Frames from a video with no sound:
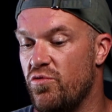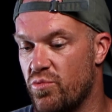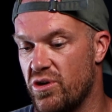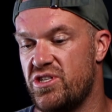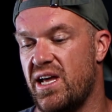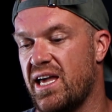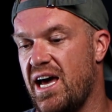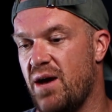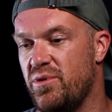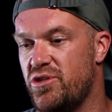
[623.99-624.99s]
bridged that
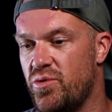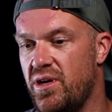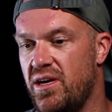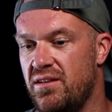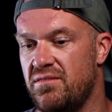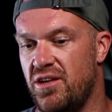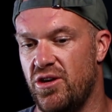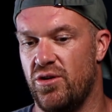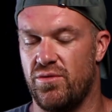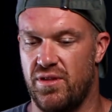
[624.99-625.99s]
gap between
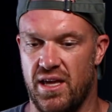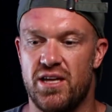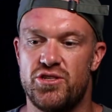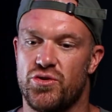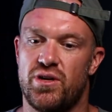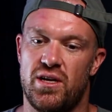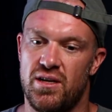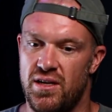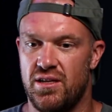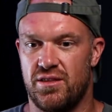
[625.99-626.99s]
the injury,
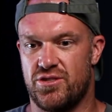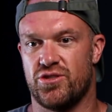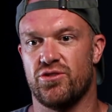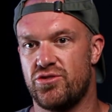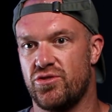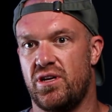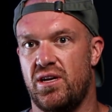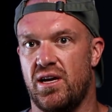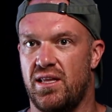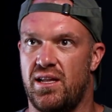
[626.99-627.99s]
the
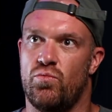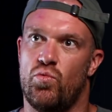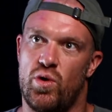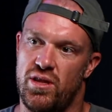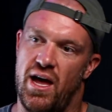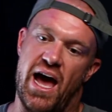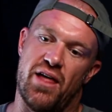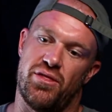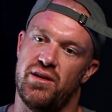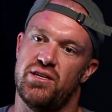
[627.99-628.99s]
surgery, and then when the
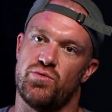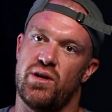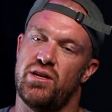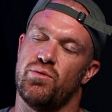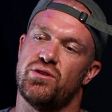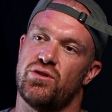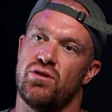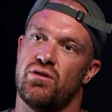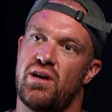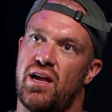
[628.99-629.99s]
athlete is ready to
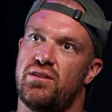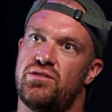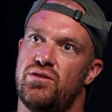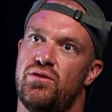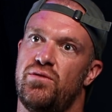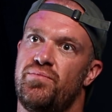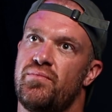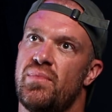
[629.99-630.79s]
return, kind of to